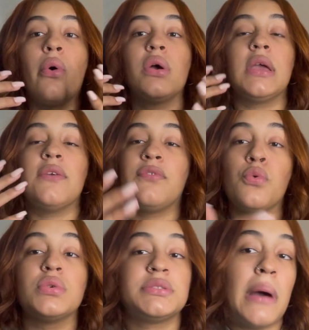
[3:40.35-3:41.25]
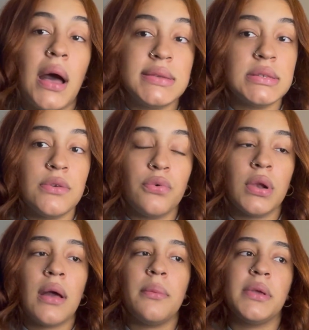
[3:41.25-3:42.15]
if it was positive or
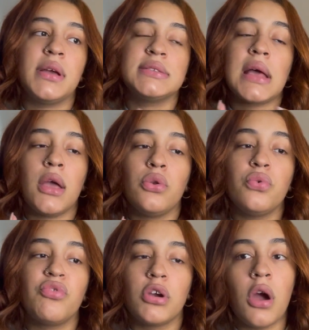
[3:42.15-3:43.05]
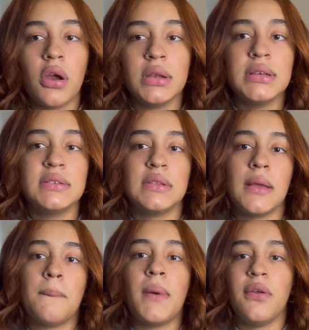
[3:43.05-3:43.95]
not, because I know regardless,
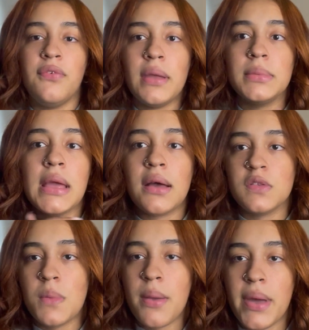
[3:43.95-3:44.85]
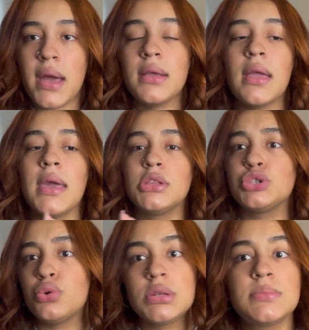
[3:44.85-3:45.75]
like, my family has my back and
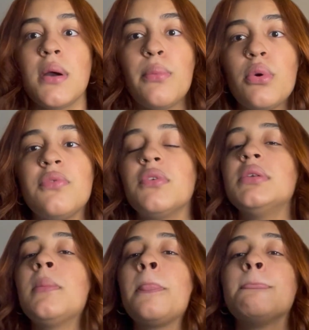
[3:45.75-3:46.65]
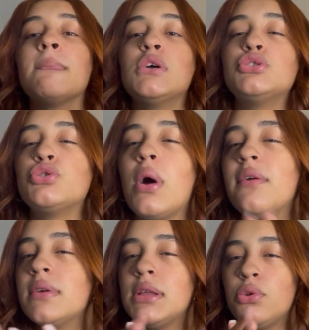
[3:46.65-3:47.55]
so does my boyfriend. So I
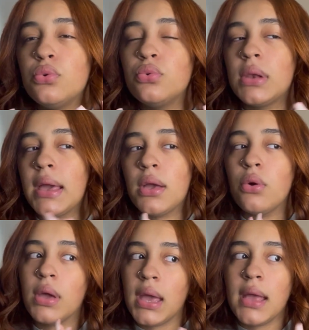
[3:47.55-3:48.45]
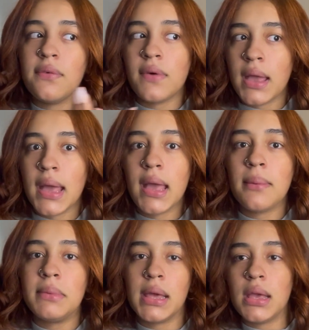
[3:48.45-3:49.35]
really knew, like, okay, if I
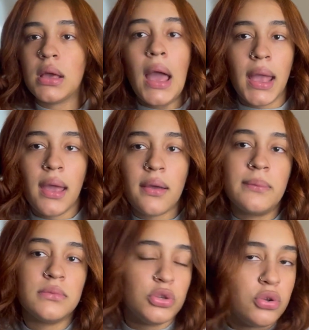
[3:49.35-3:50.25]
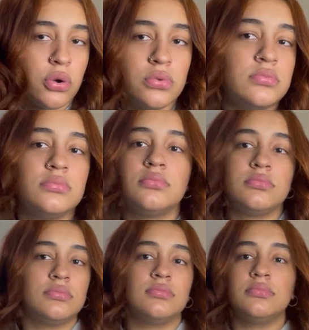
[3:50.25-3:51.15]
am, like, I am, you know,
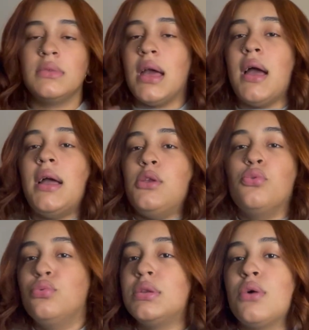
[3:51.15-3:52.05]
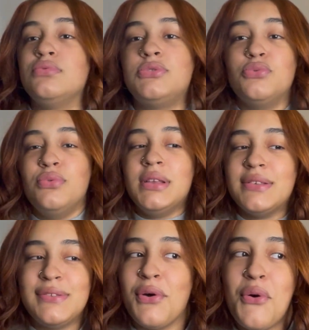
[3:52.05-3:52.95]
I know what I was doing,
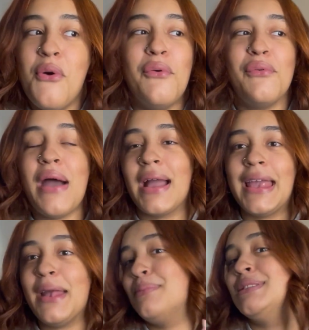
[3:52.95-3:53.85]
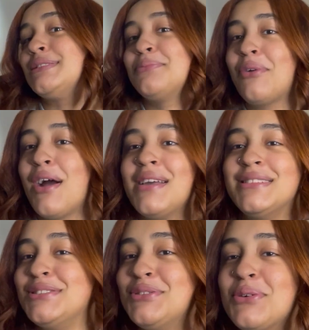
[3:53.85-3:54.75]
so I can't be
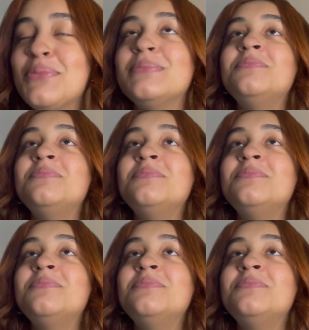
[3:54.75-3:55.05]
surprised, you know.